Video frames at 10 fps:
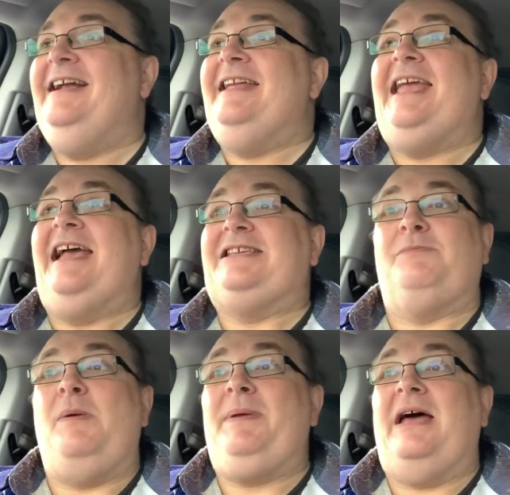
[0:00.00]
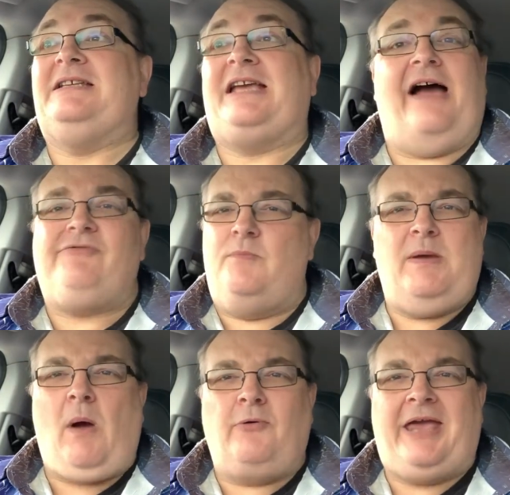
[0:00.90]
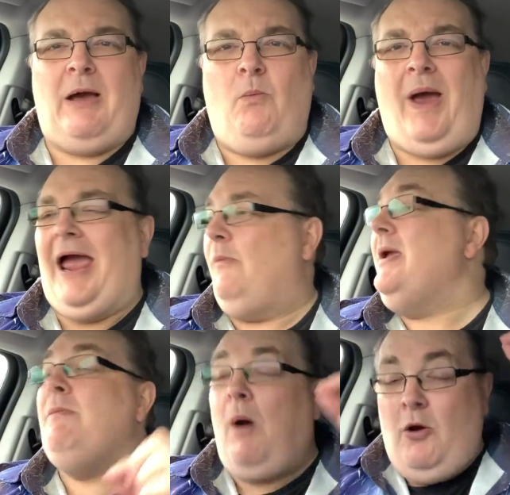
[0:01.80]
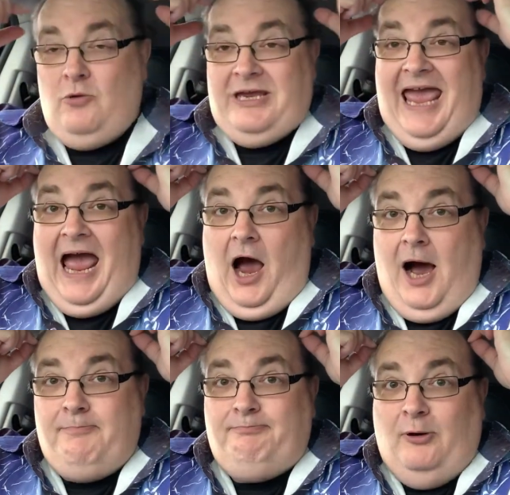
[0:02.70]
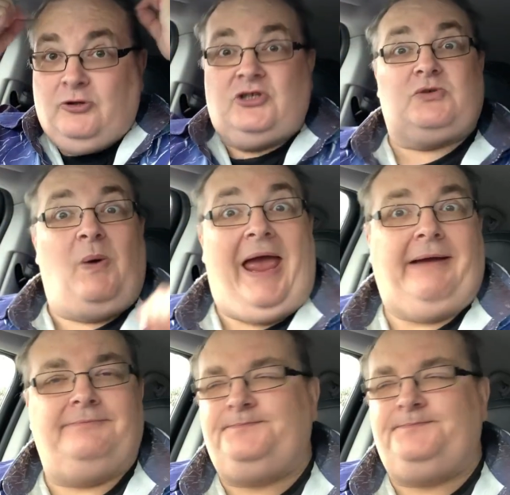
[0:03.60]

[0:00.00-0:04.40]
Yes, we'll be undercover and we won't get wet. We won't get our bonts wet.